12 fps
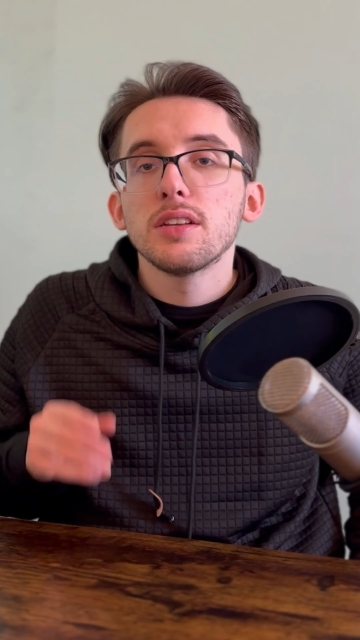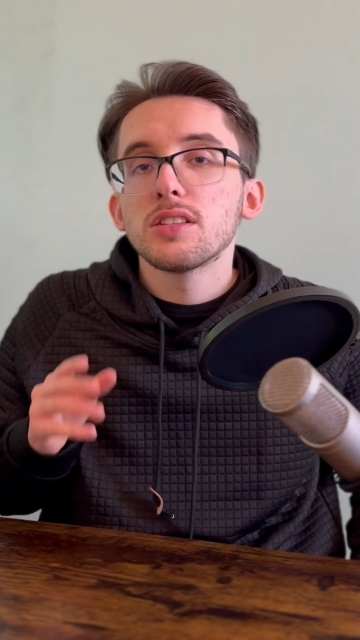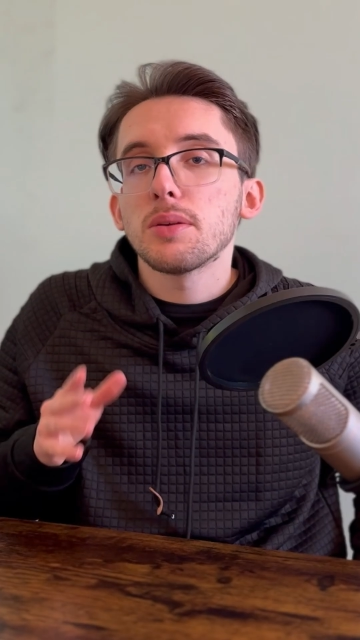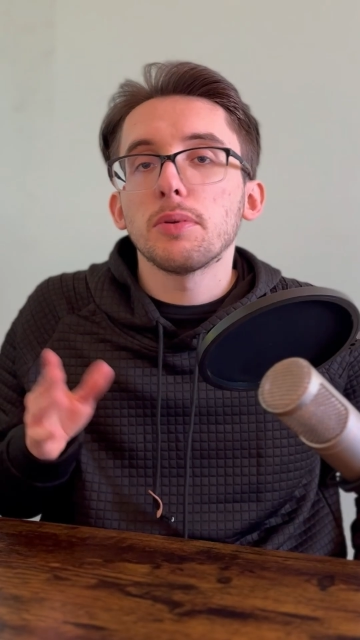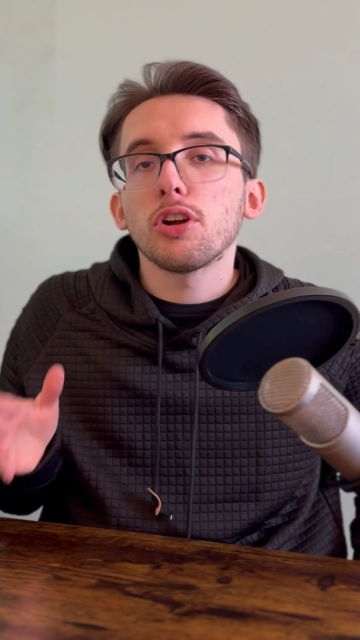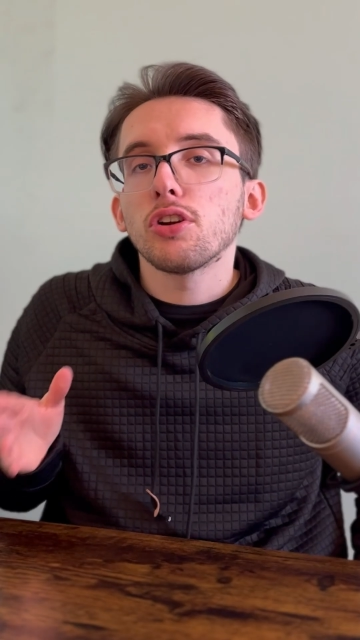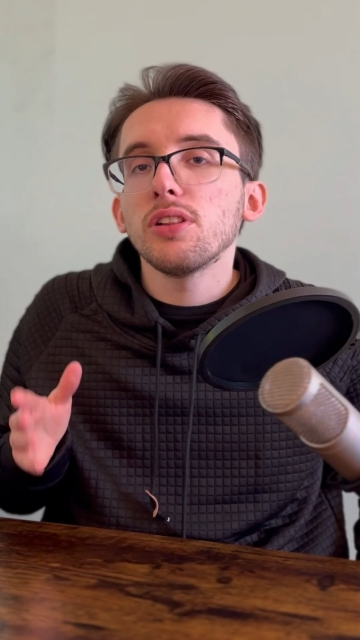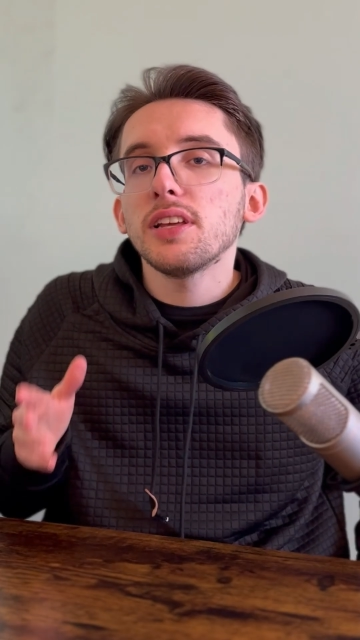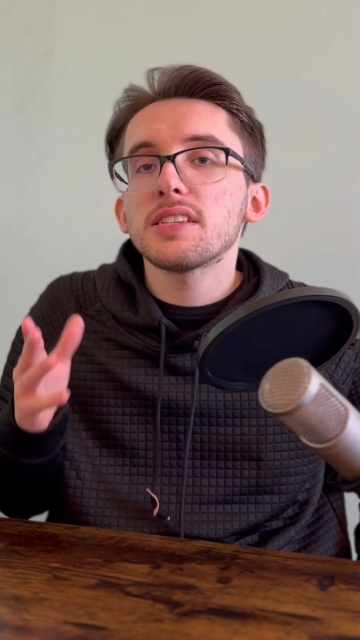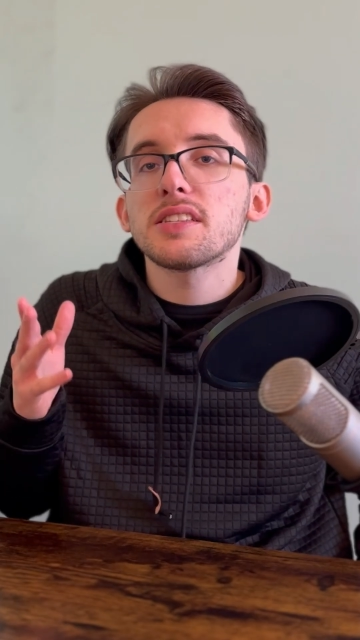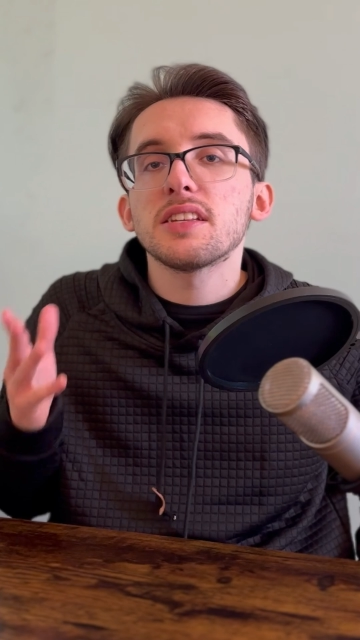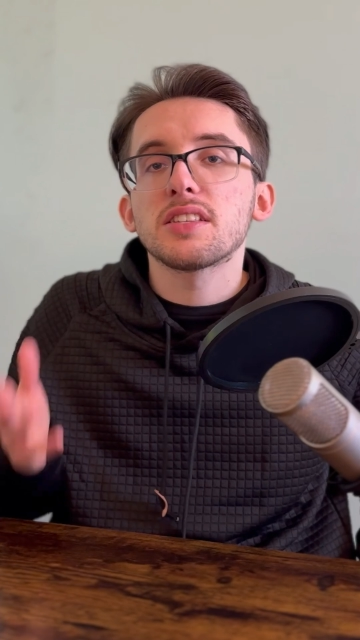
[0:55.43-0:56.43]
Some of the
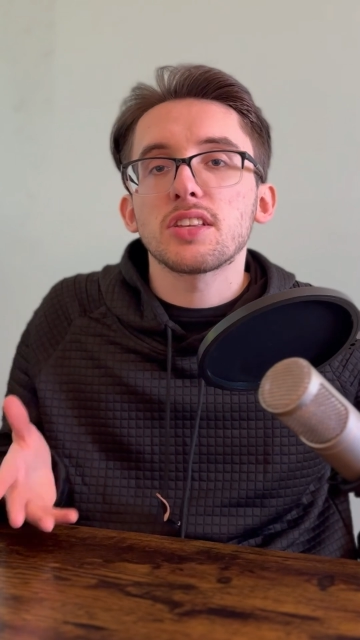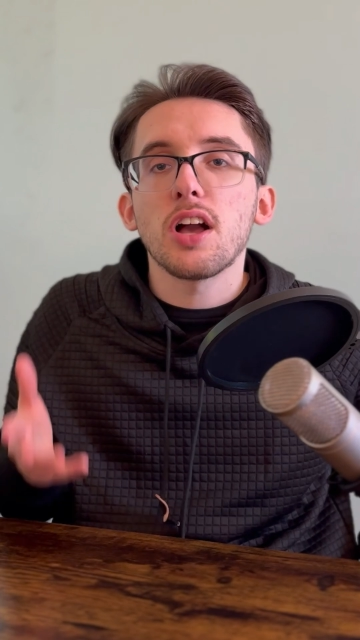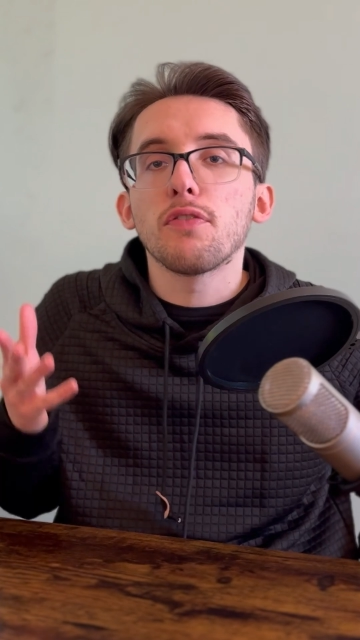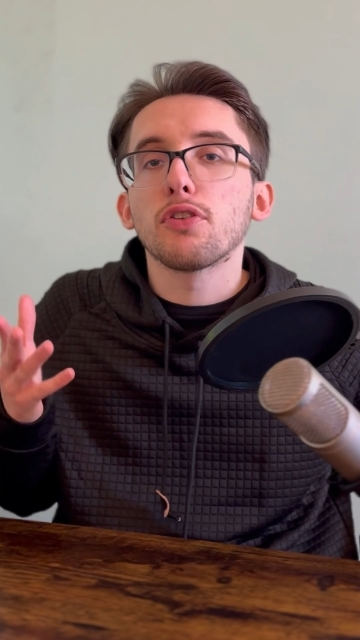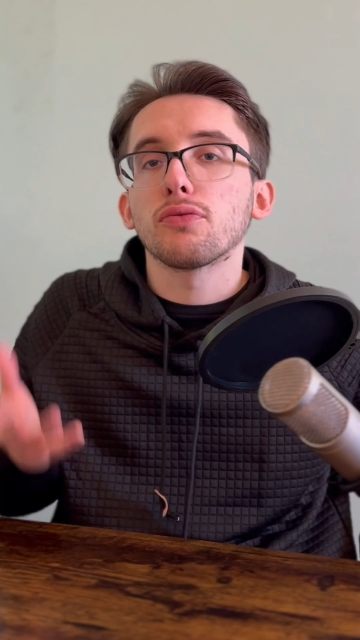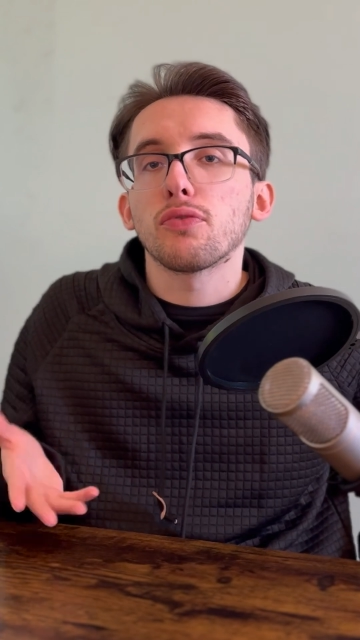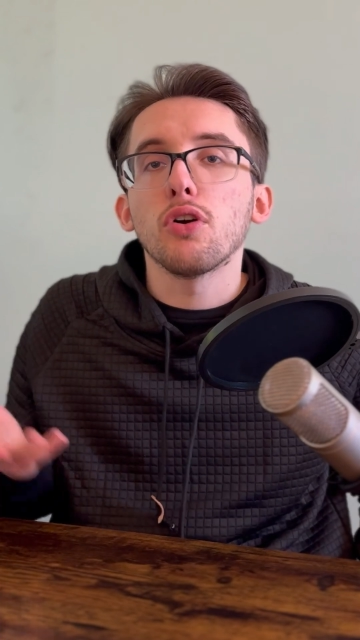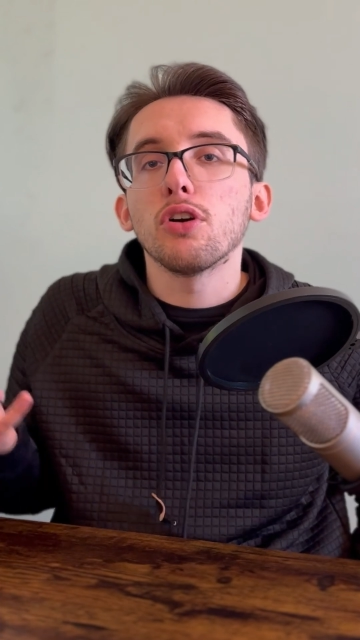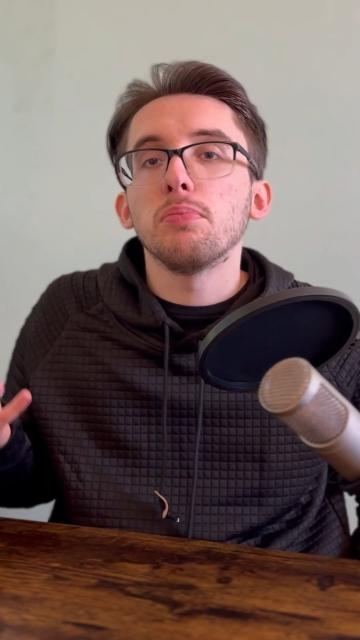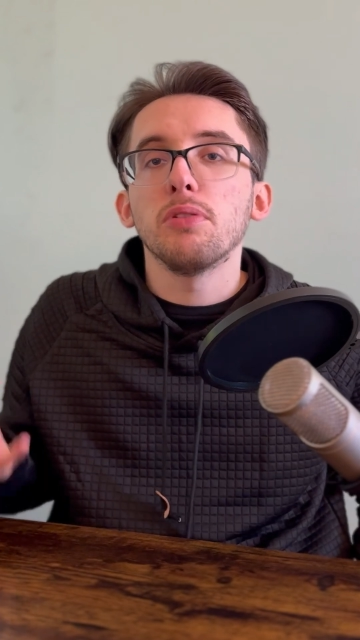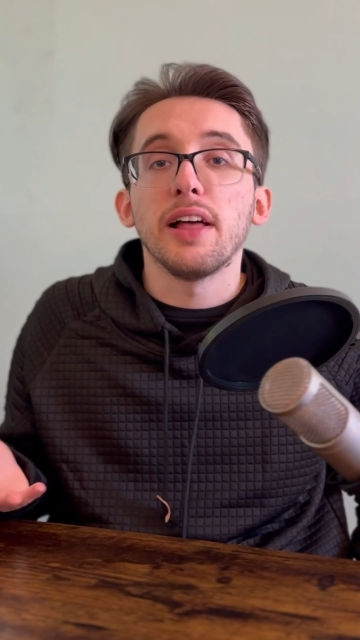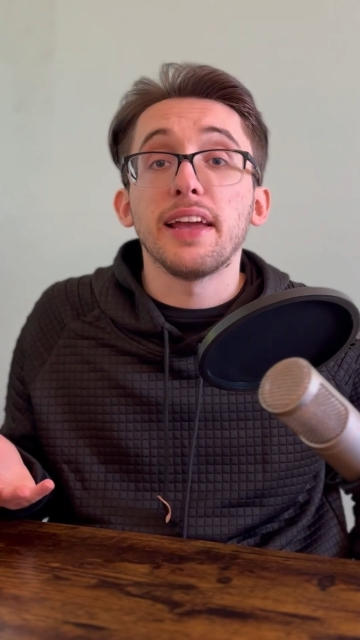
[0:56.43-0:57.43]
earliest discovered
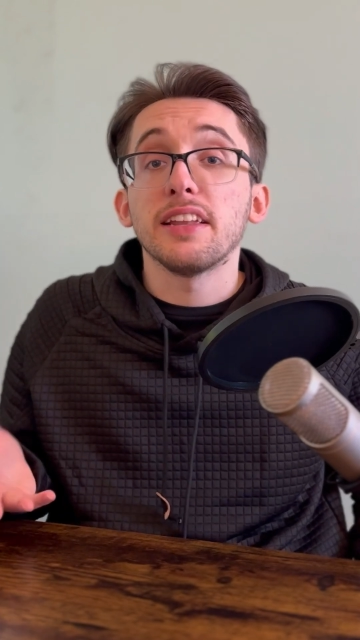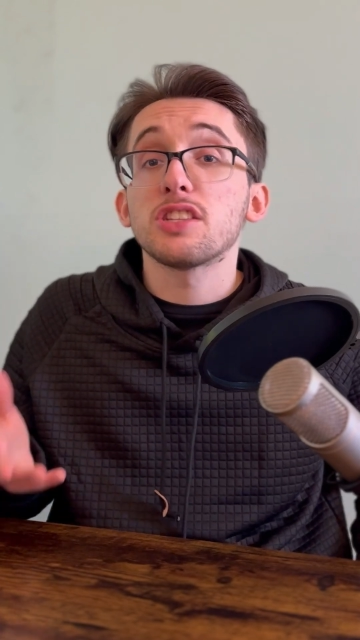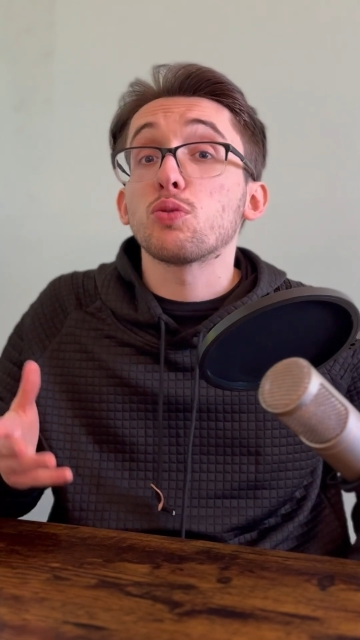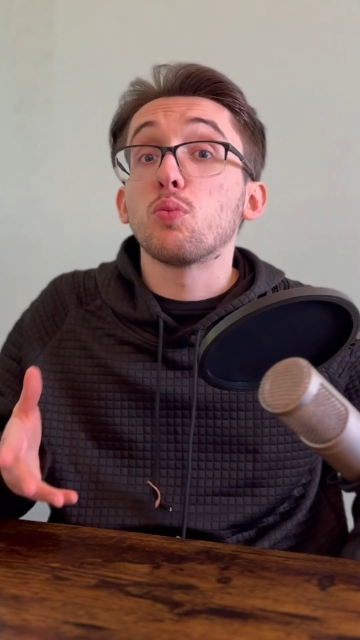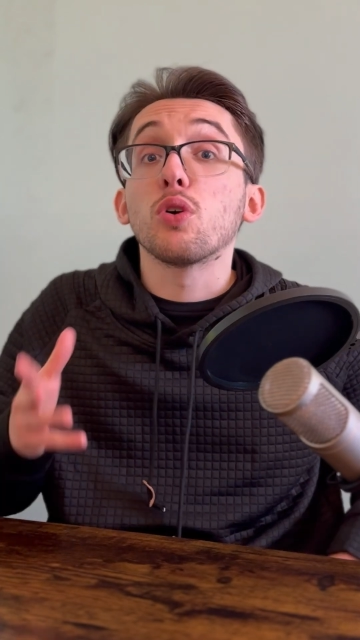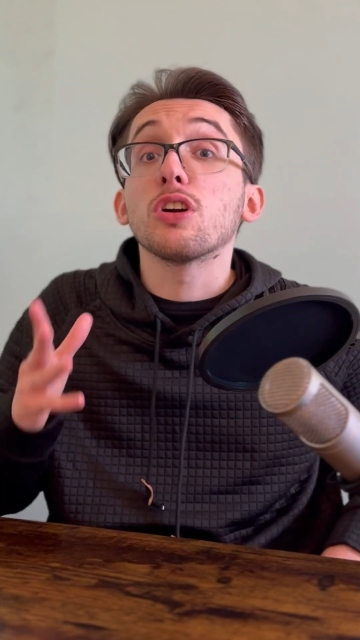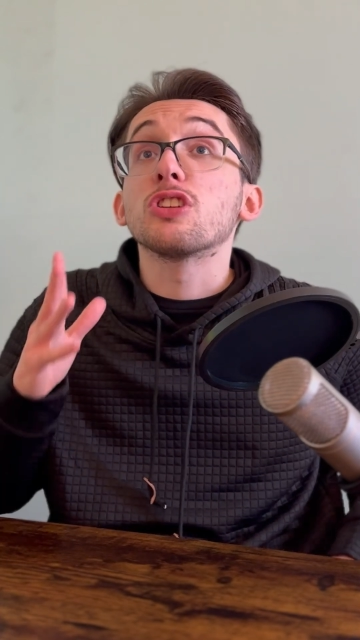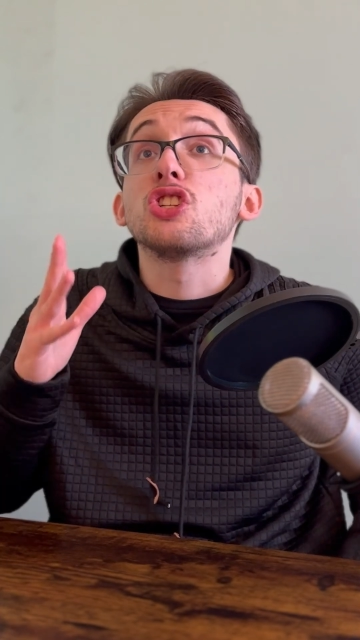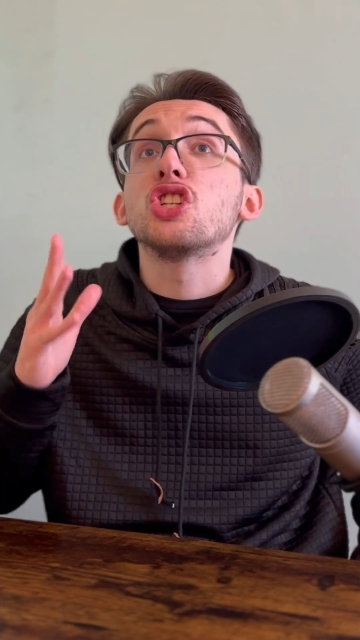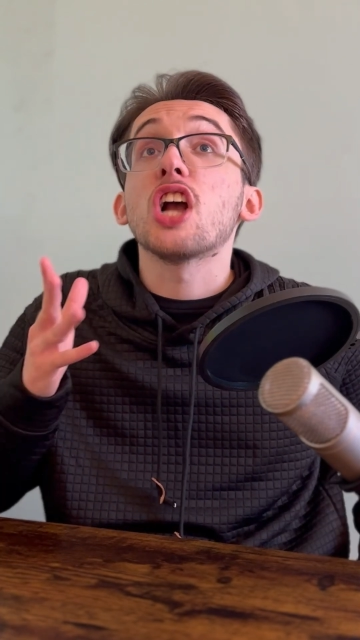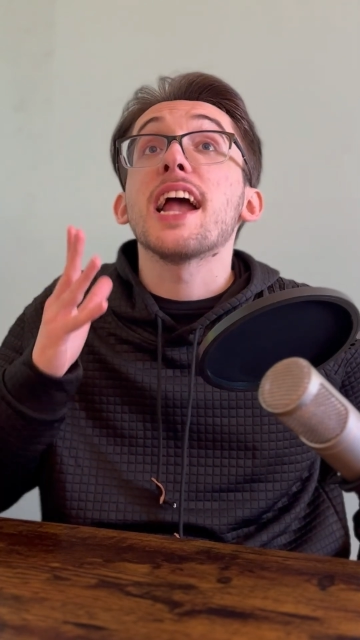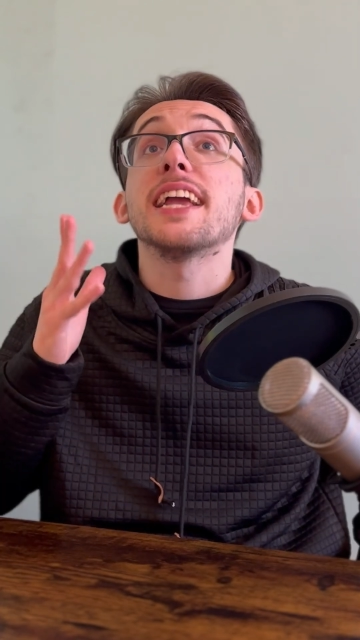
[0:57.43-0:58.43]
rogue planets were
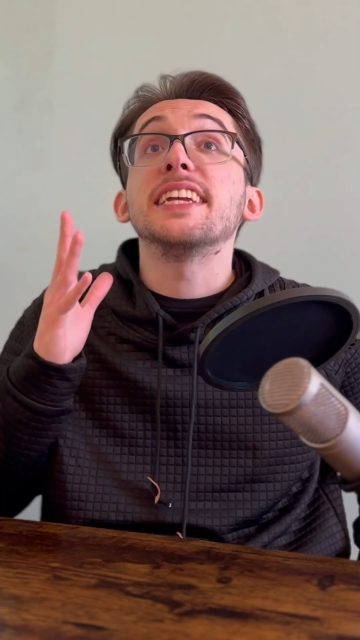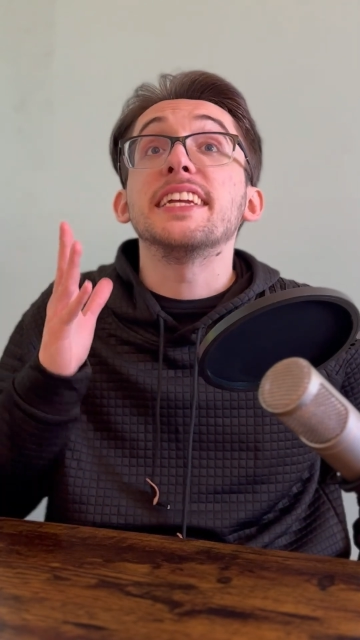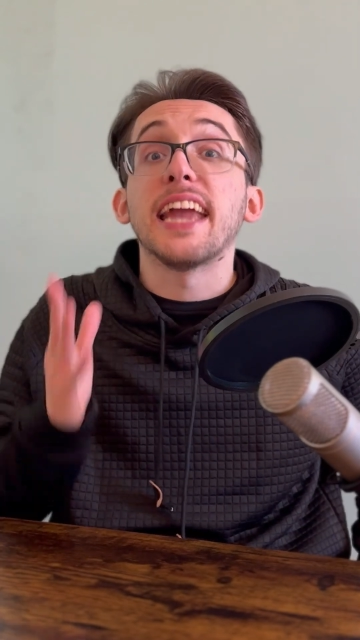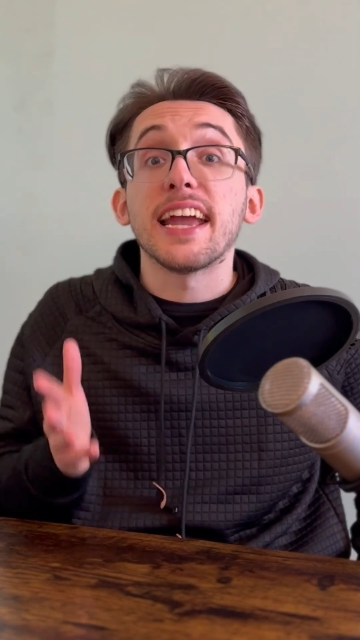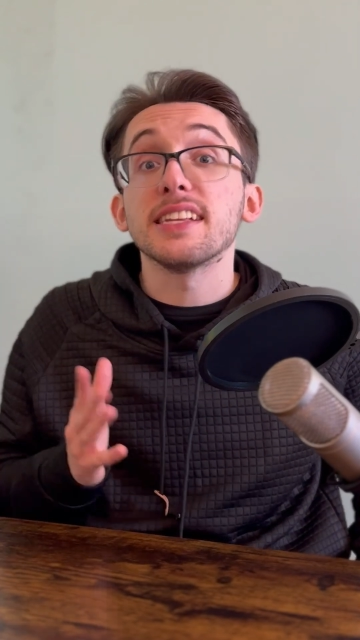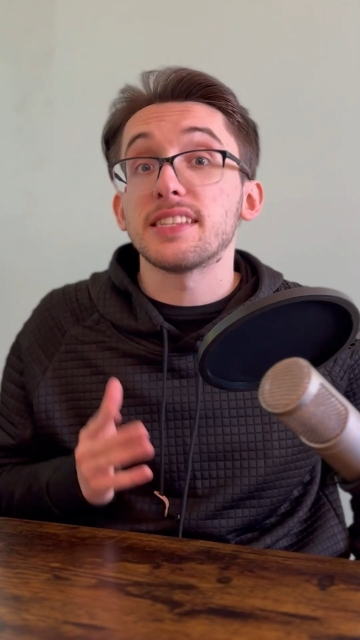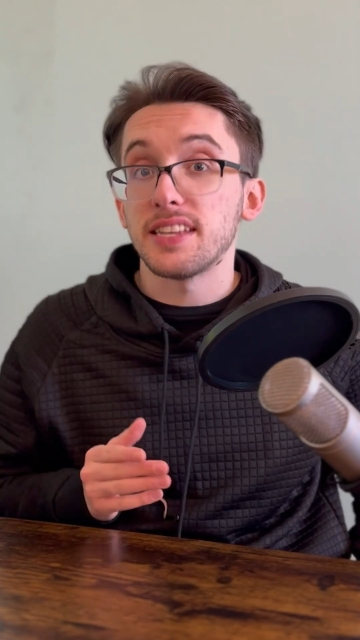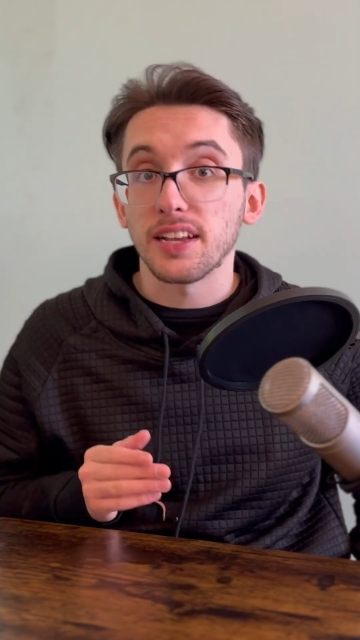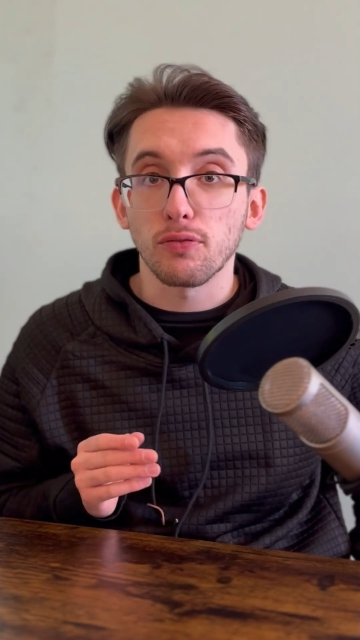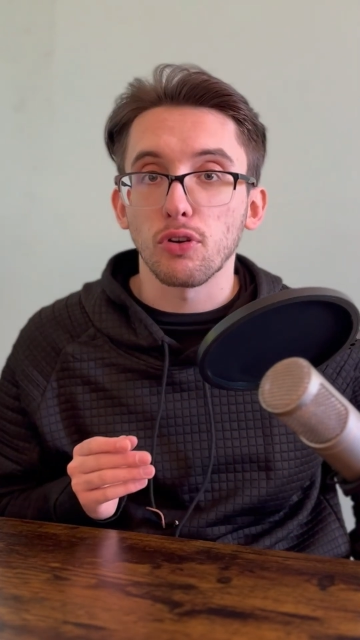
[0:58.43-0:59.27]
gigantic